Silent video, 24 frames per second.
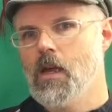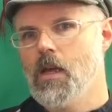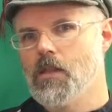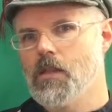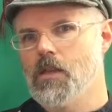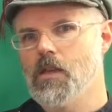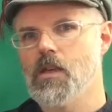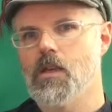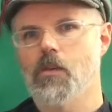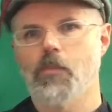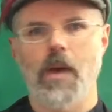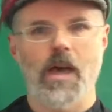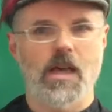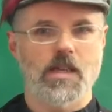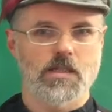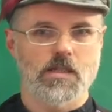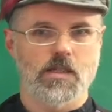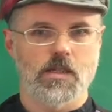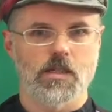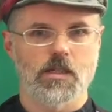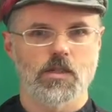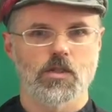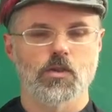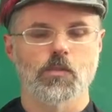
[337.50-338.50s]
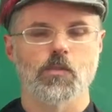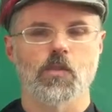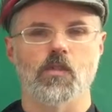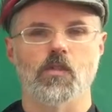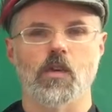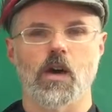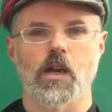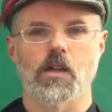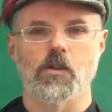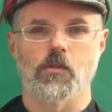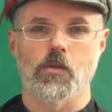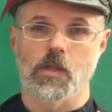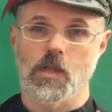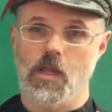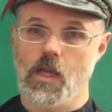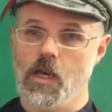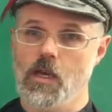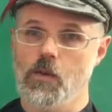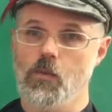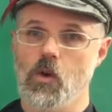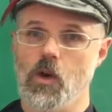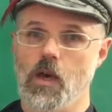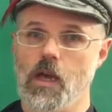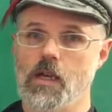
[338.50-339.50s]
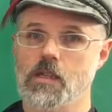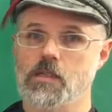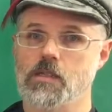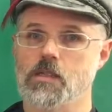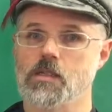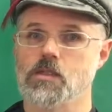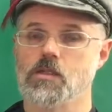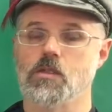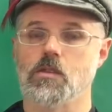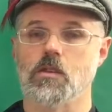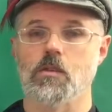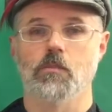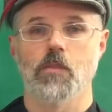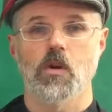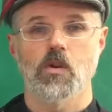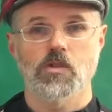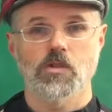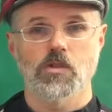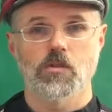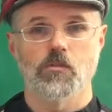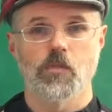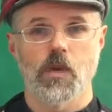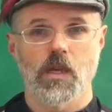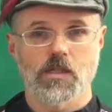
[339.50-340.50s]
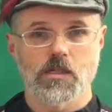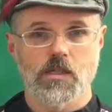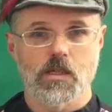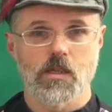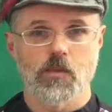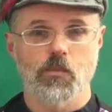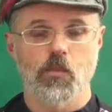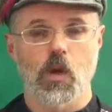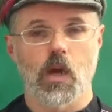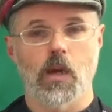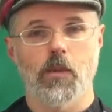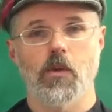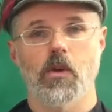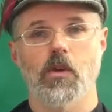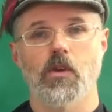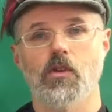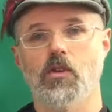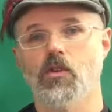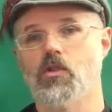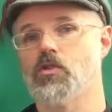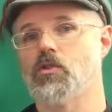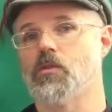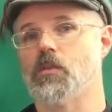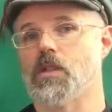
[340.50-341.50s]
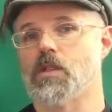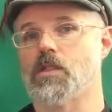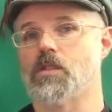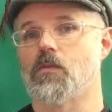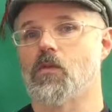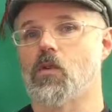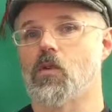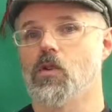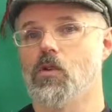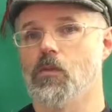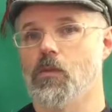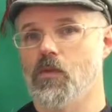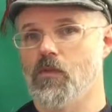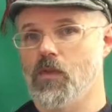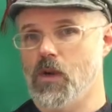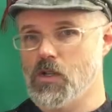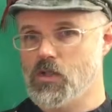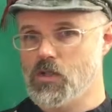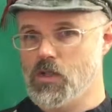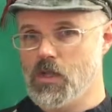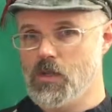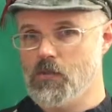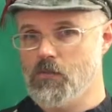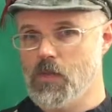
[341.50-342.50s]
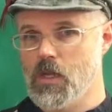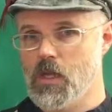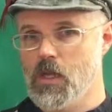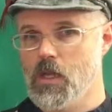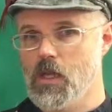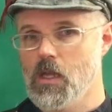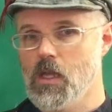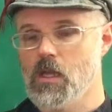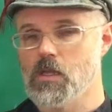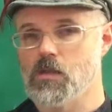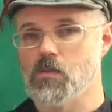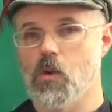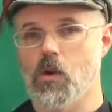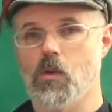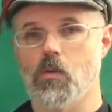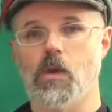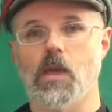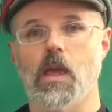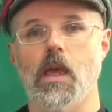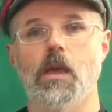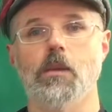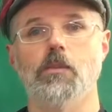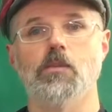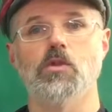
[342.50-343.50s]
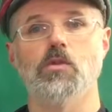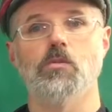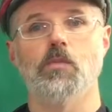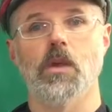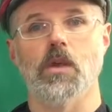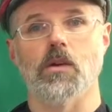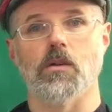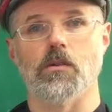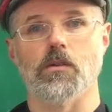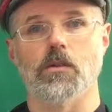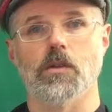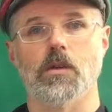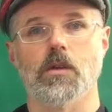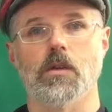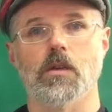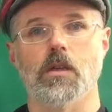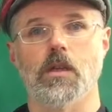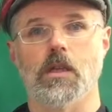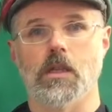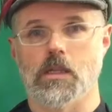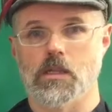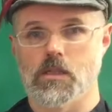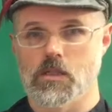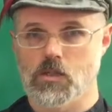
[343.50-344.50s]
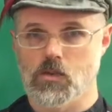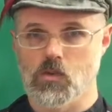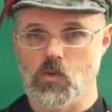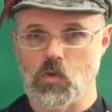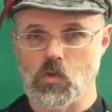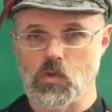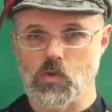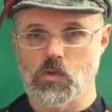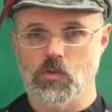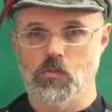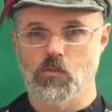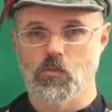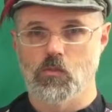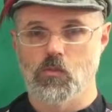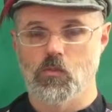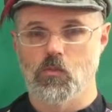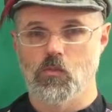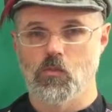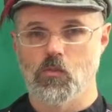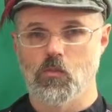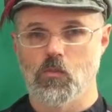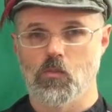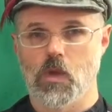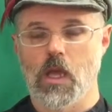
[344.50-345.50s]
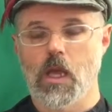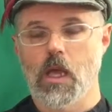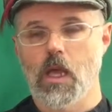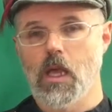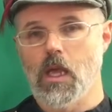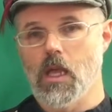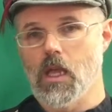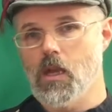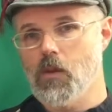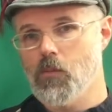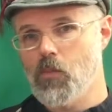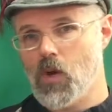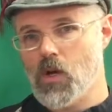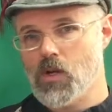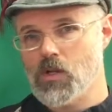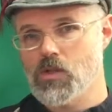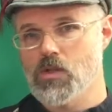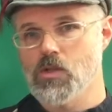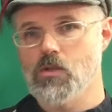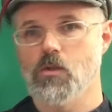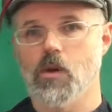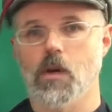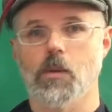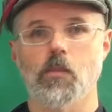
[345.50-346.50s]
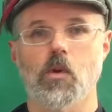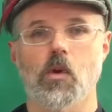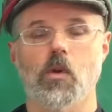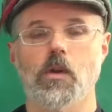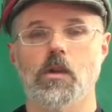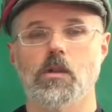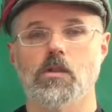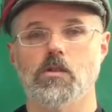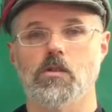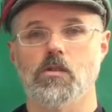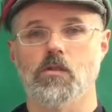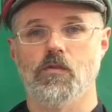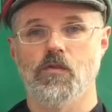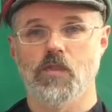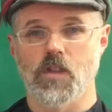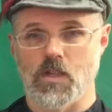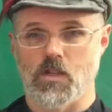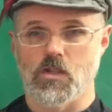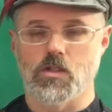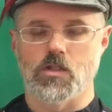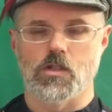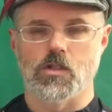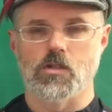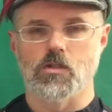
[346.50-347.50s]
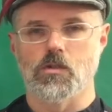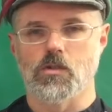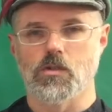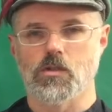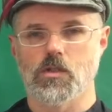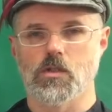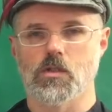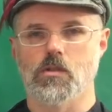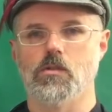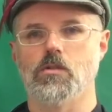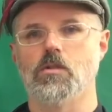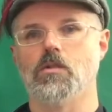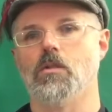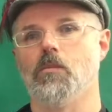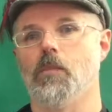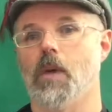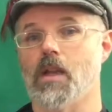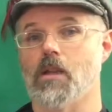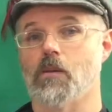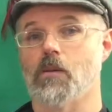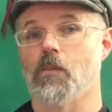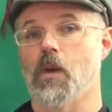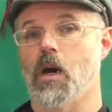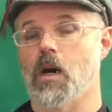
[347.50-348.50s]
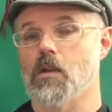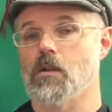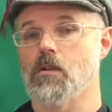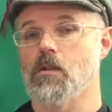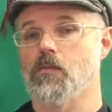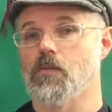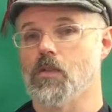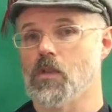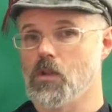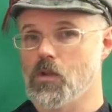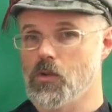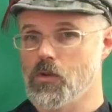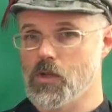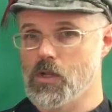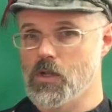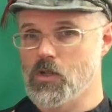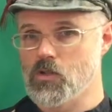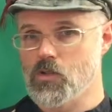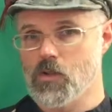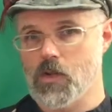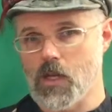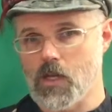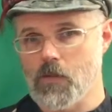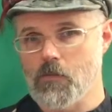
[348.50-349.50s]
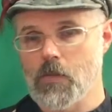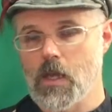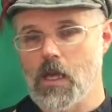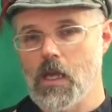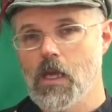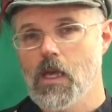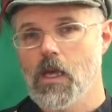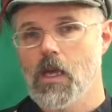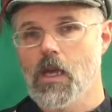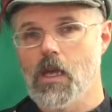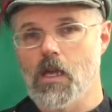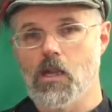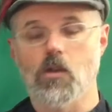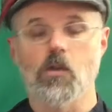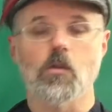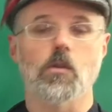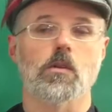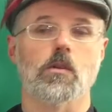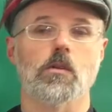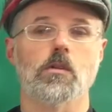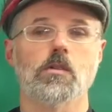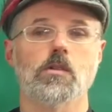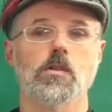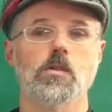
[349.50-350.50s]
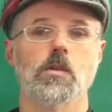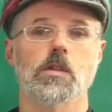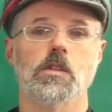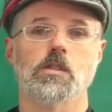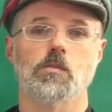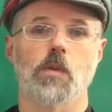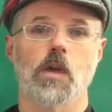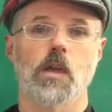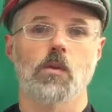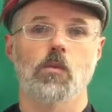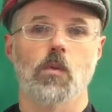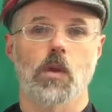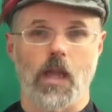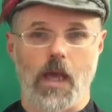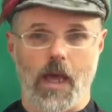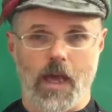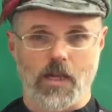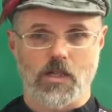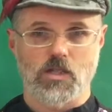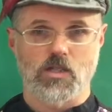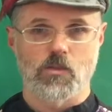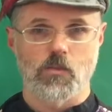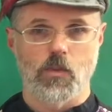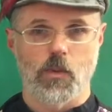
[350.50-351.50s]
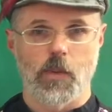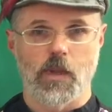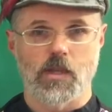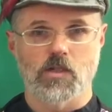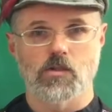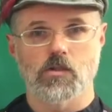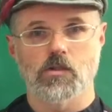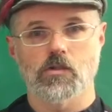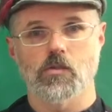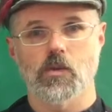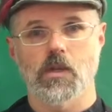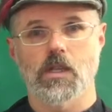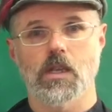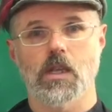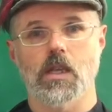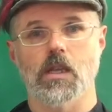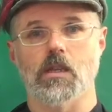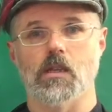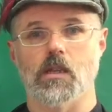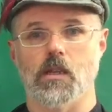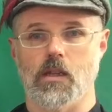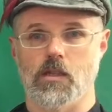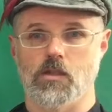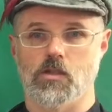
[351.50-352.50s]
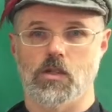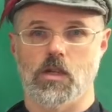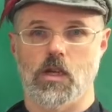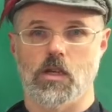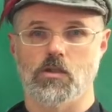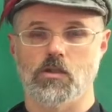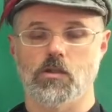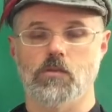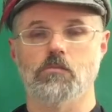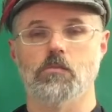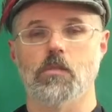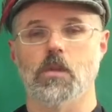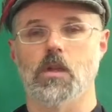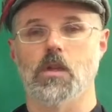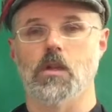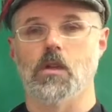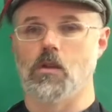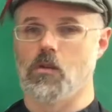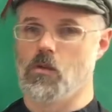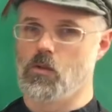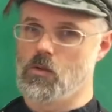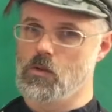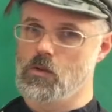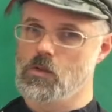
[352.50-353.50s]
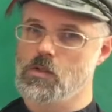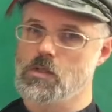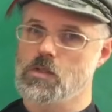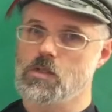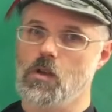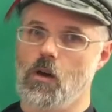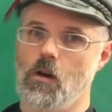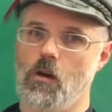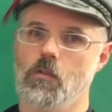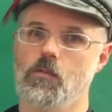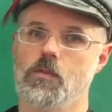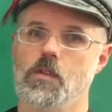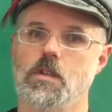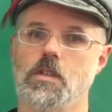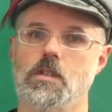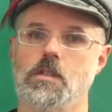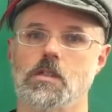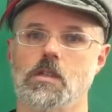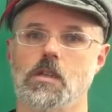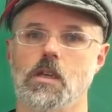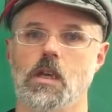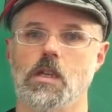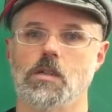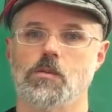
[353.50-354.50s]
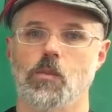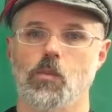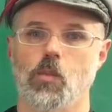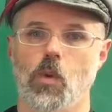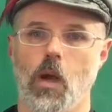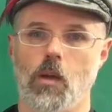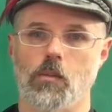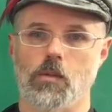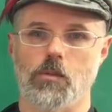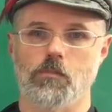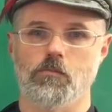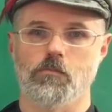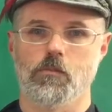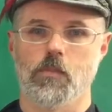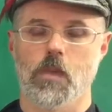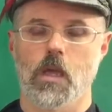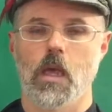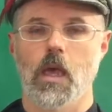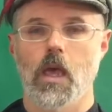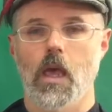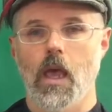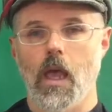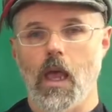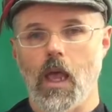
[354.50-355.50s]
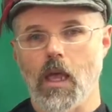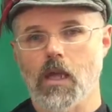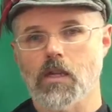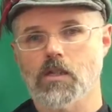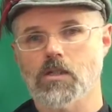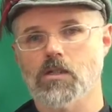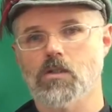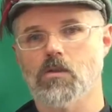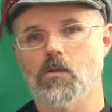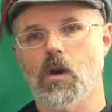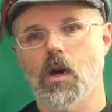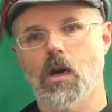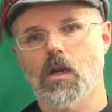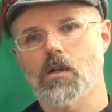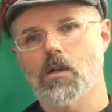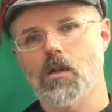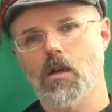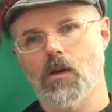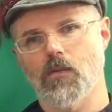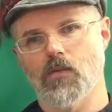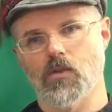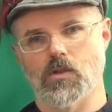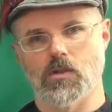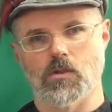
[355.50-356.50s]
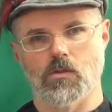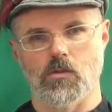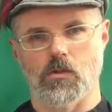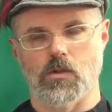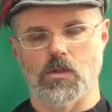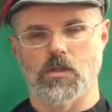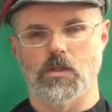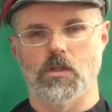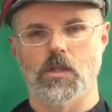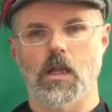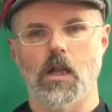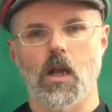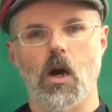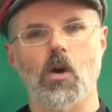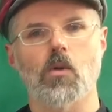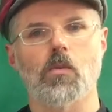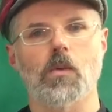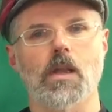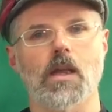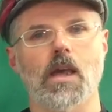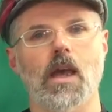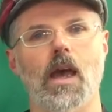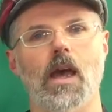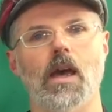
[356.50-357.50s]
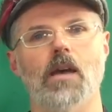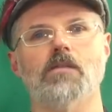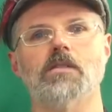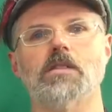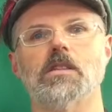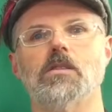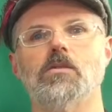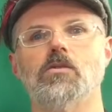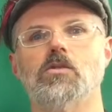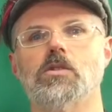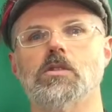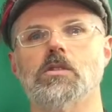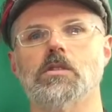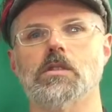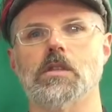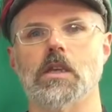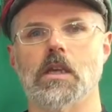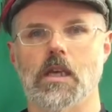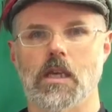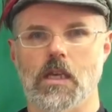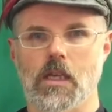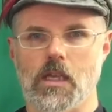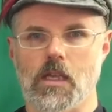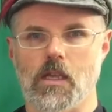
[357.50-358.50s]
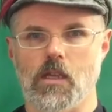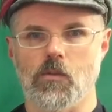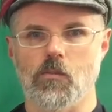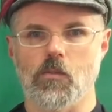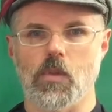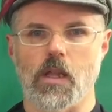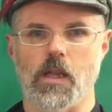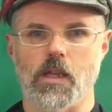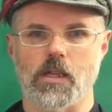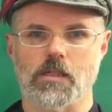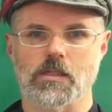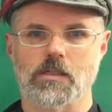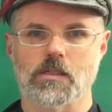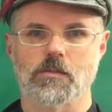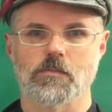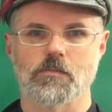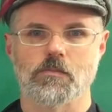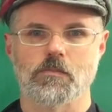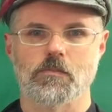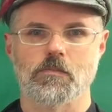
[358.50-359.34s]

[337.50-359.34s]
The capacity to provide reliable access to the most basic primary nutriments for human functioning is what we aim to build in schools. In part 2, I'm going to finish introducing you to the meta model of the learning tree in order to explain what actionable metrics we need in education in order to solve the disengagement problem, and to uncover schools that already have solutions in place.